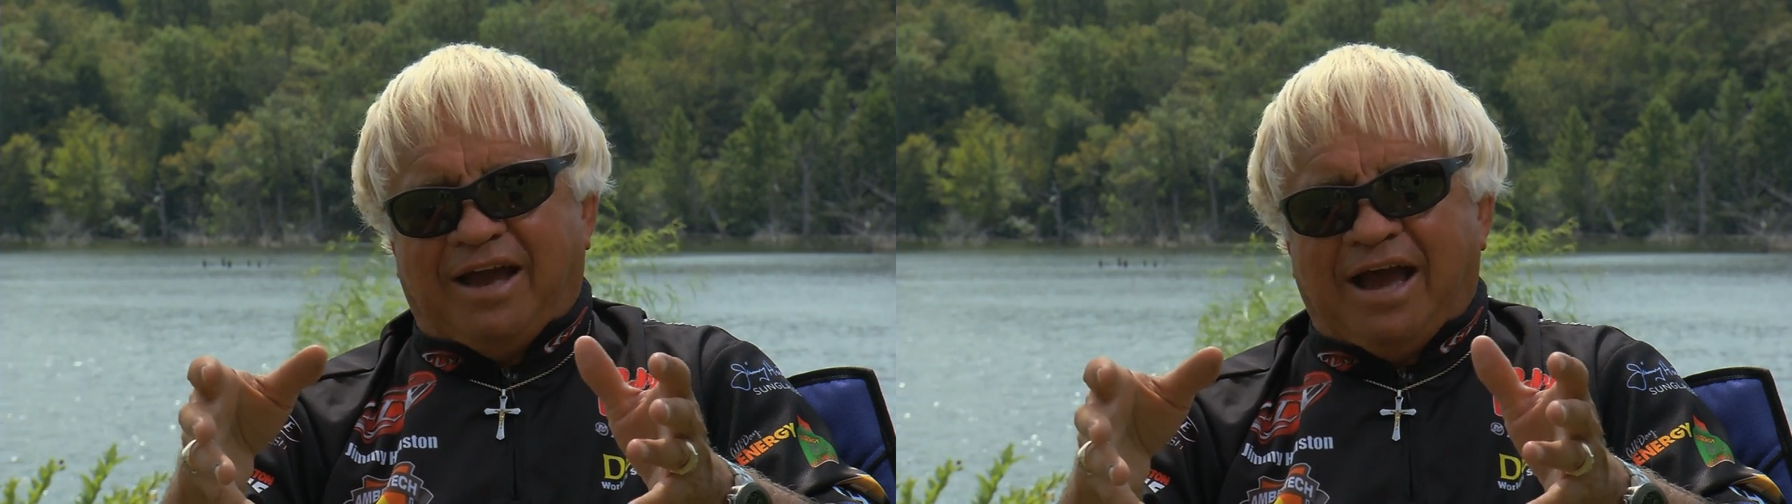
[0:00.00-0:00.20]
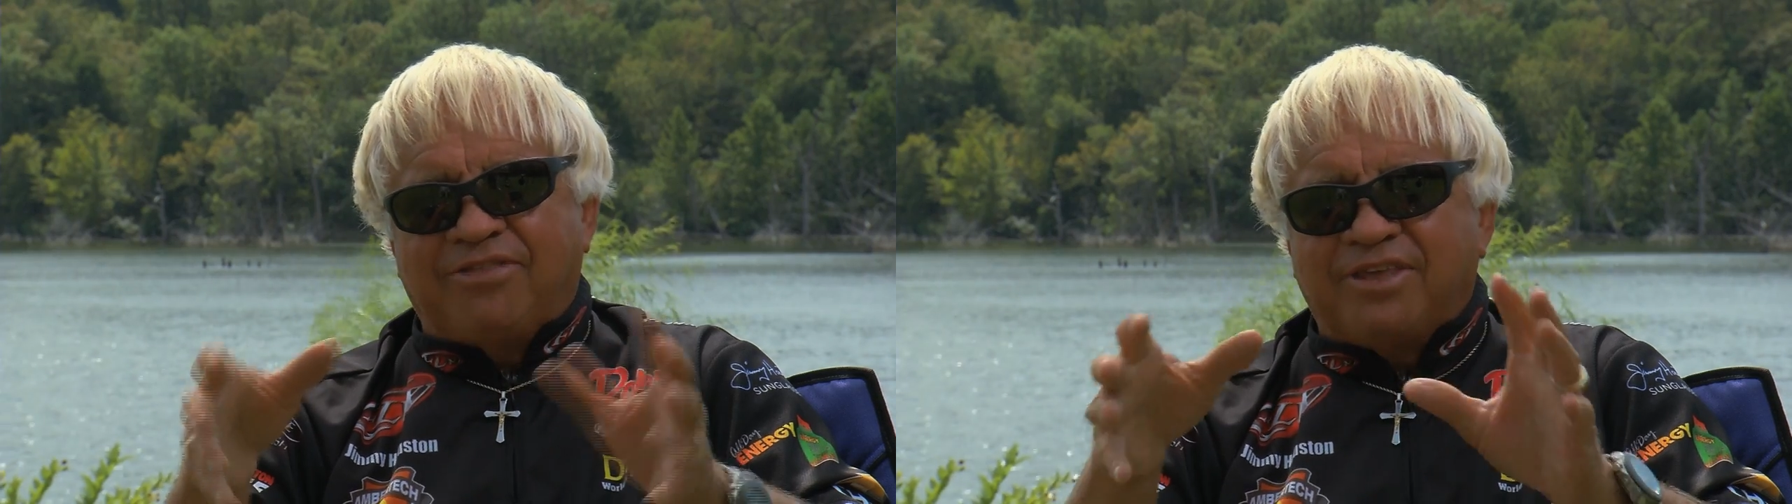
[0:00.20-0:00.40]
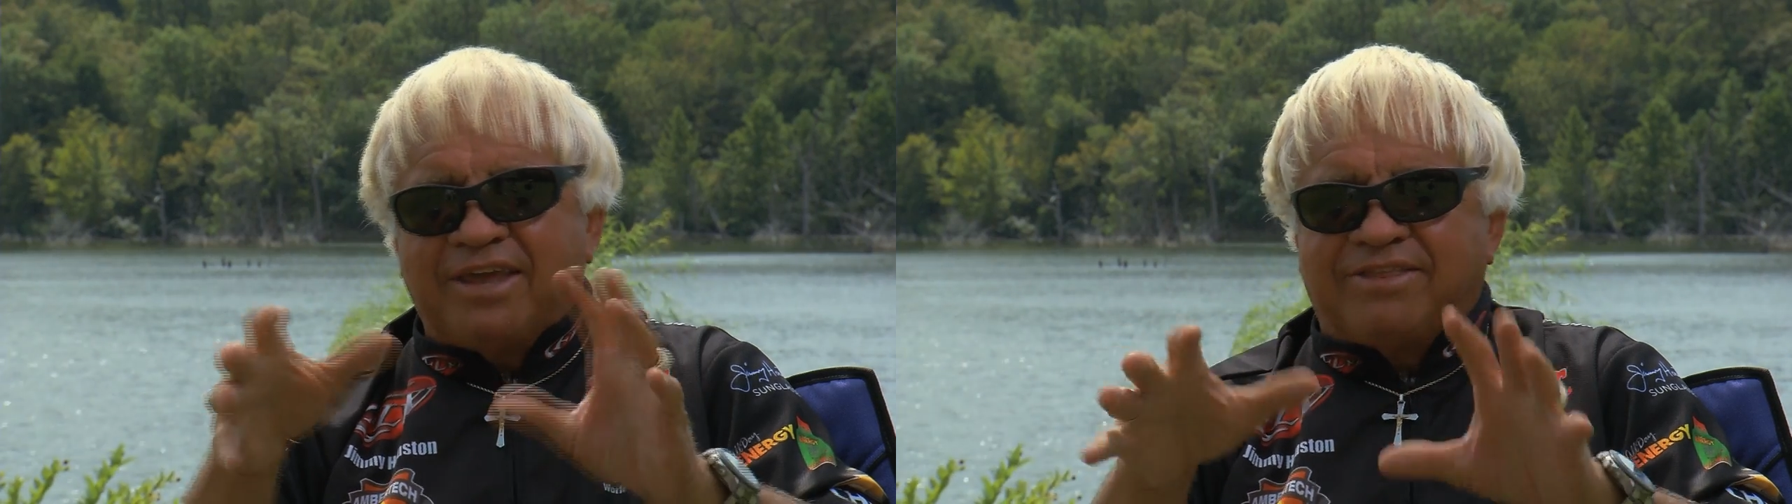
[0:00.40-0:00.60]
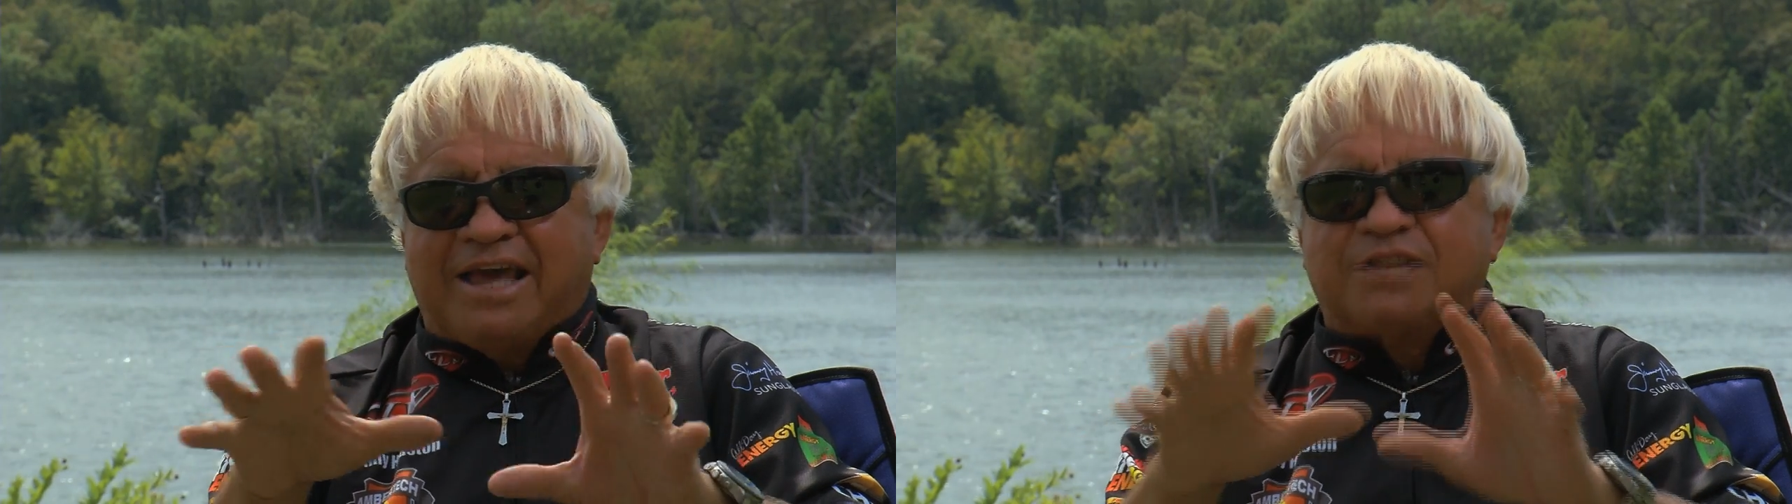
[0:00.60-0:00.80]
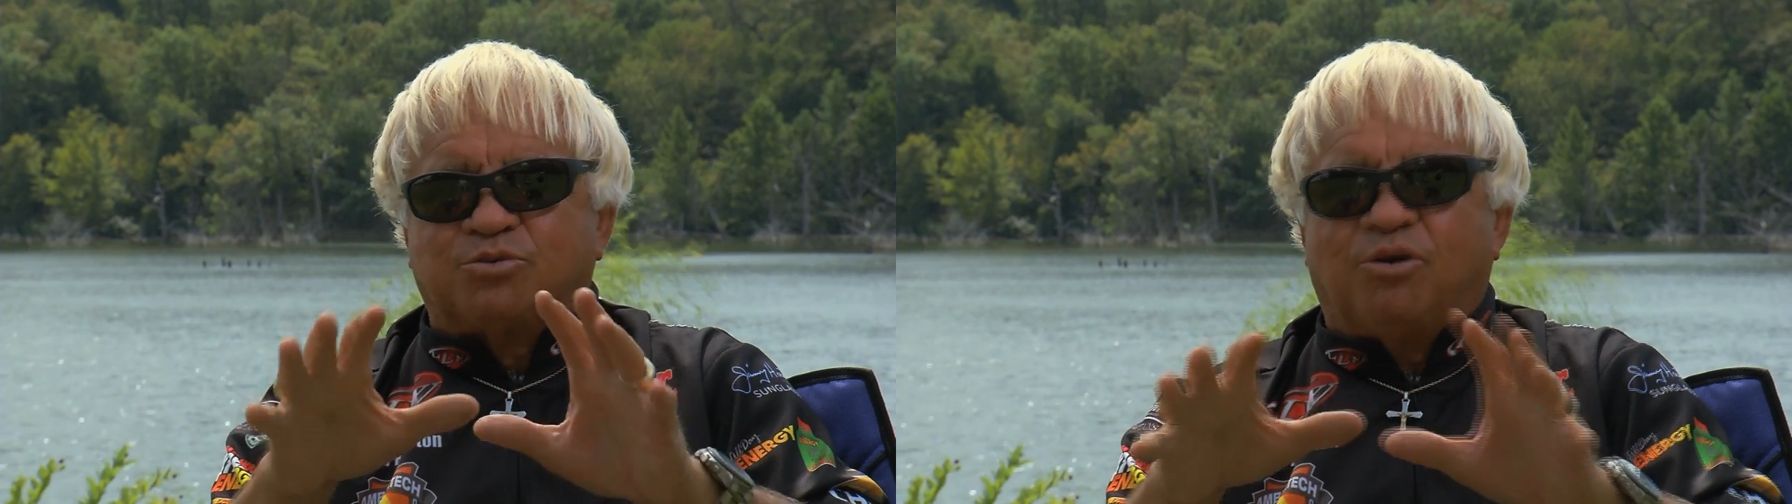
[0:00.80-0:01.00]
I think
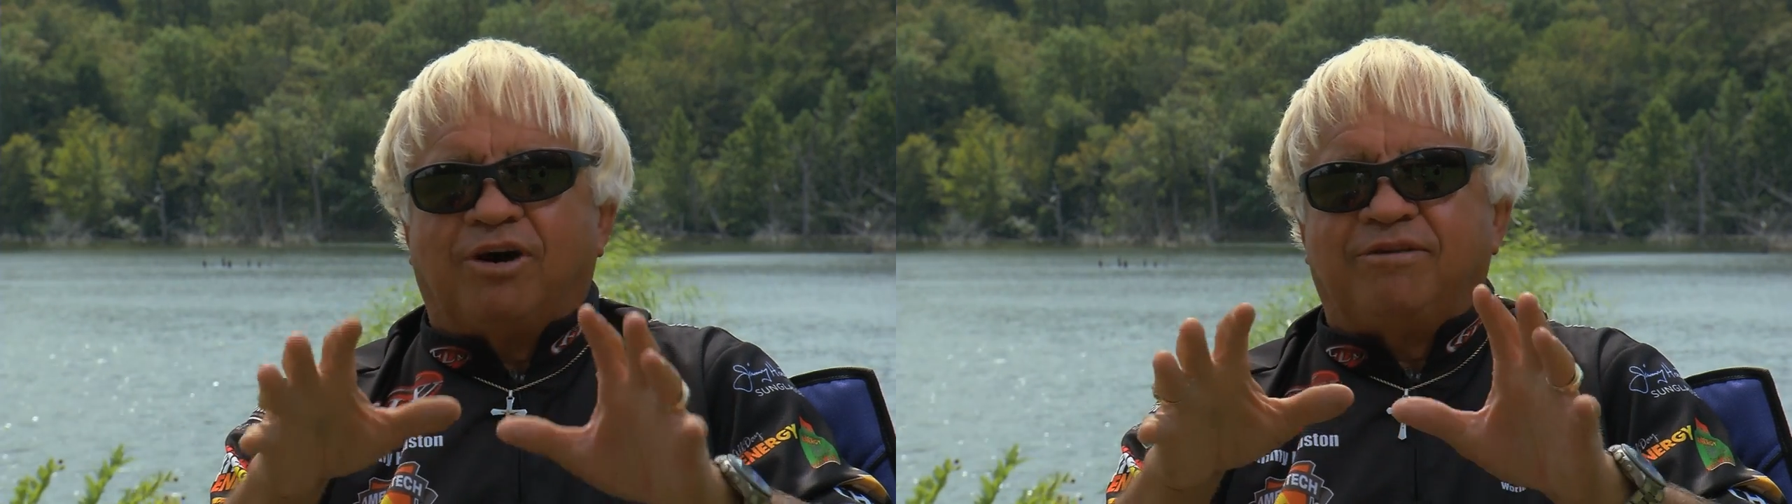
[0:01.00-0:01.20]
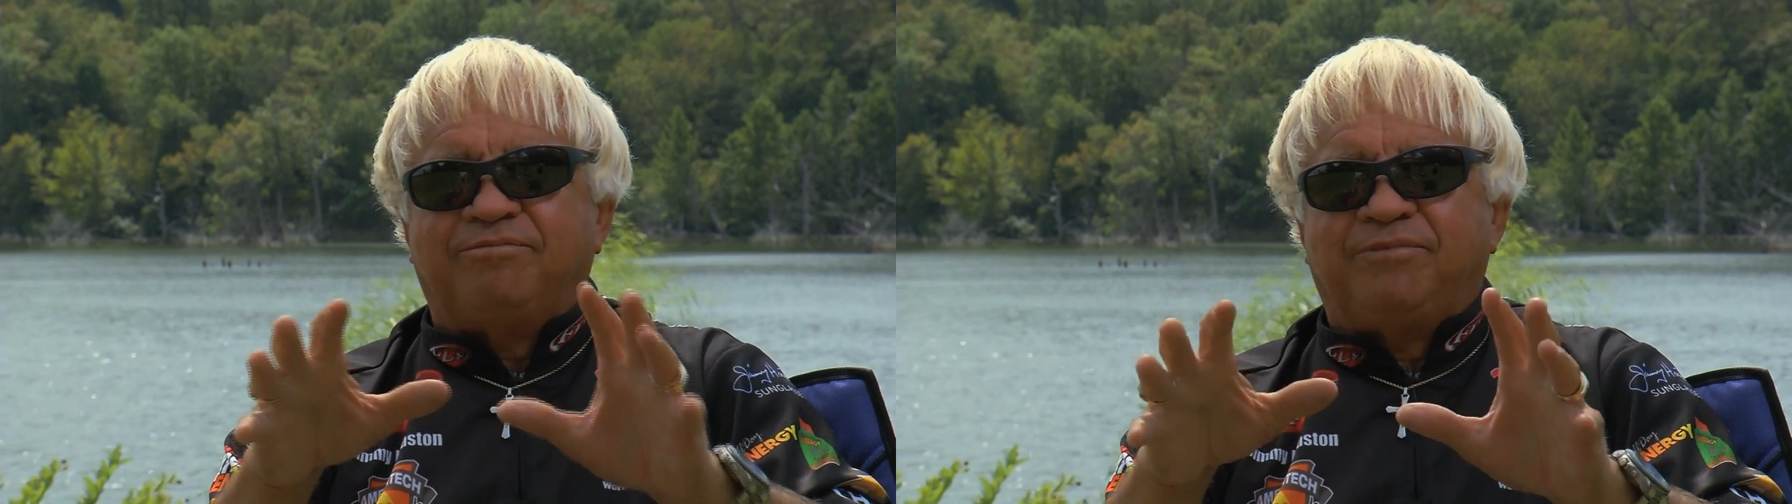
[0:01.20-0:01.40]
that's what